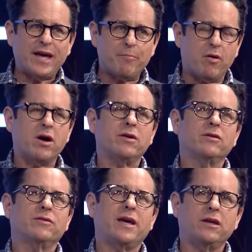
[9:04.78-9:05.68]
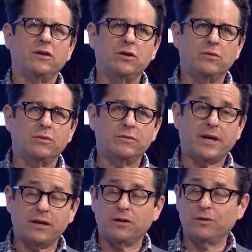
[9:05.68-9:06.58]
that partner that you,
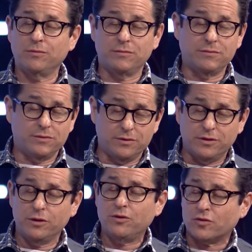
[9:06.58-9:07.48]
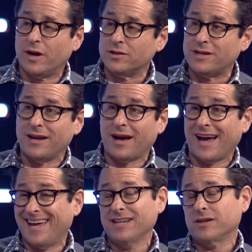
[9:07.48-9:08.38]
that you do trust and
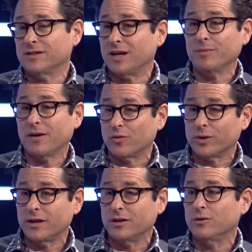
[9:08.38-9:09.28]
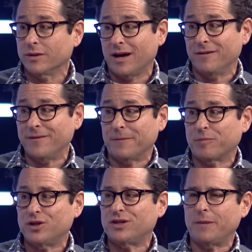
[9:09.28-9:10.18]
I guess on some level really do love and
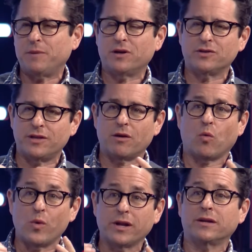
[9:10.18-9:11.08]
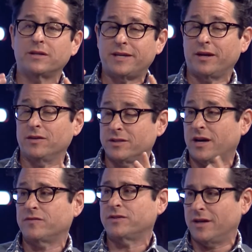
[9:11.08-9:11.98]
appreciate because they're willing to tell you the
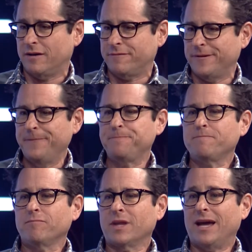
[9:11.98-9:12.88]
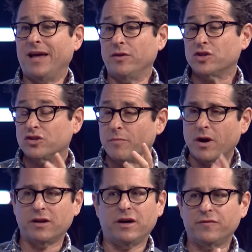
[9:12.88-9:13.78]
tough stuff and they're
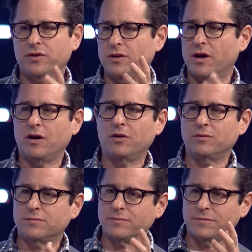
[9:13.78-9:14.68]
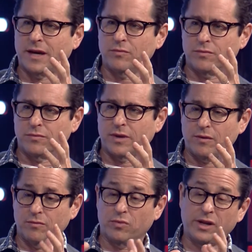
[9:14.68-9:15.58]
smart enough to know and,
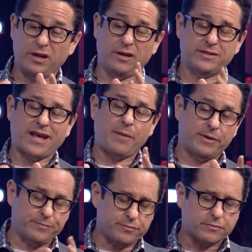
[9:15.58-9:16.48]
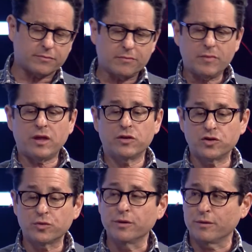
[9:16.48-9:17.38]
and really examine the
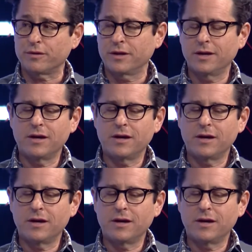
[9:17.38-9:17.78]
truth